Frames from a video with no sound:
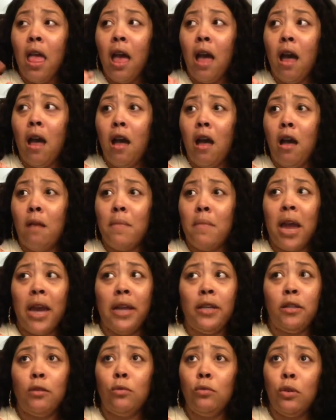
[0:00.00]
I
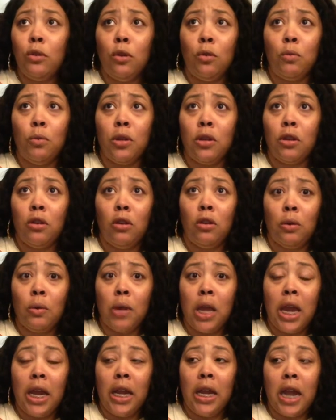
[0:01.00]
don't know where they're
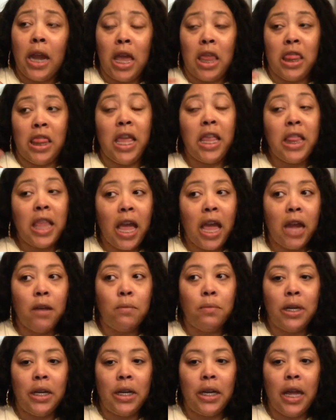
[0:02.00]
located. I think they had
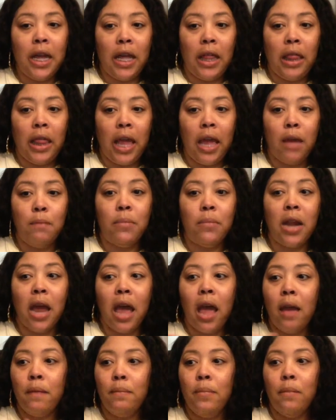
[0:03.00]
one in L.A., but
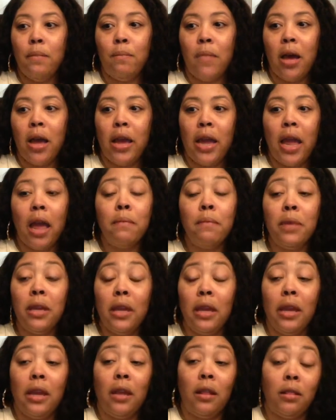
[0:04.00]
I've been
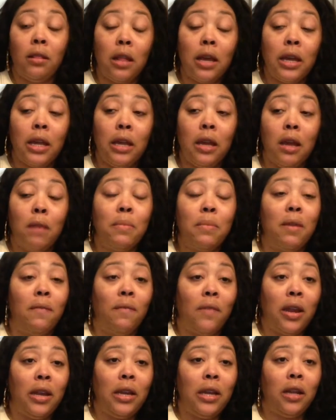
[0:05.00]
lucking up and
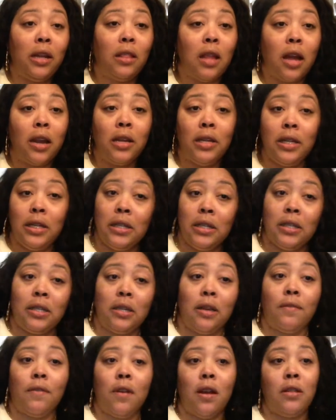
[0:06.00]
finding a lot of Adidas
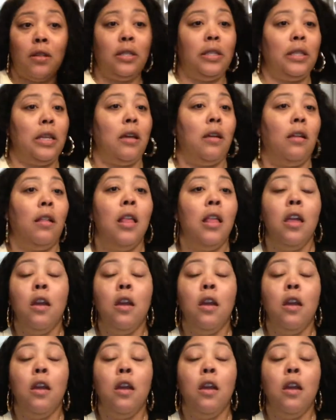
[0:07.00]
stuff on sale